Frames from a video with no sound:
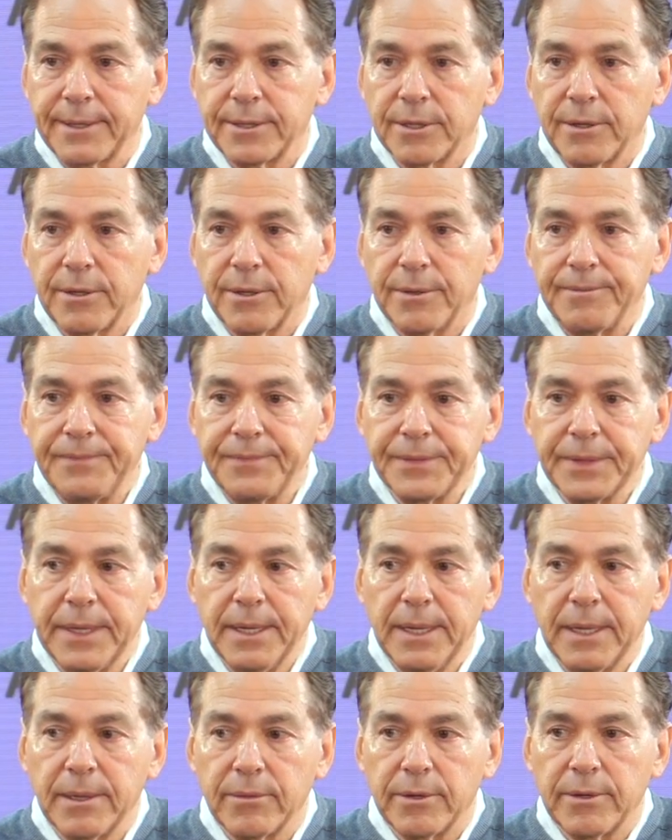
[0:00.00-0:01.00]
So,
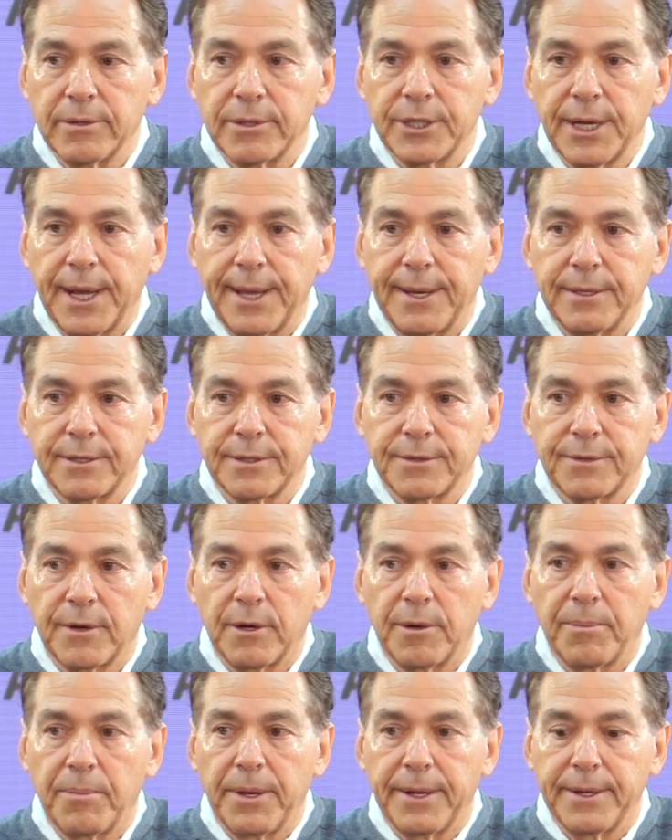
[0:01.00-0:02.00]
real challenge for
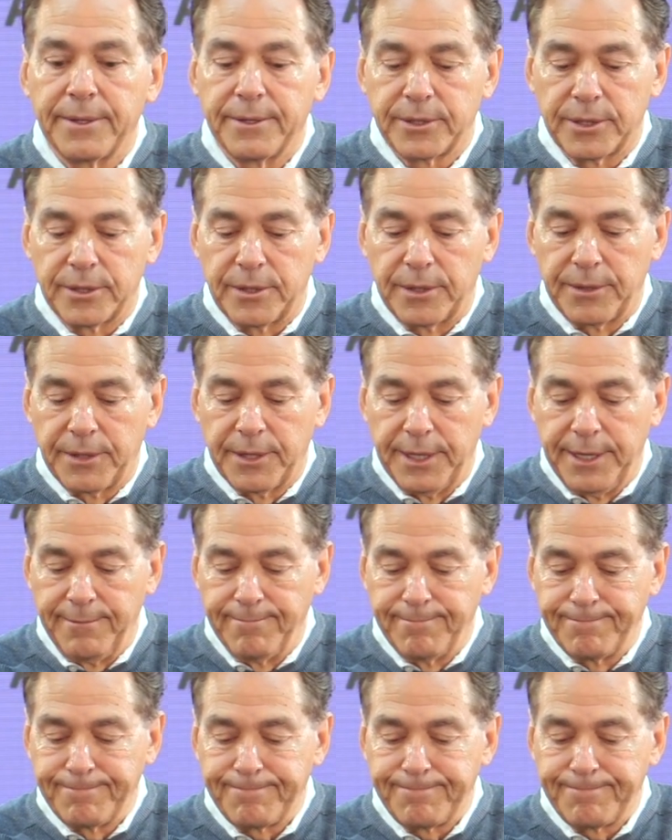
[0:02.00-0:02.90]
our players and our team.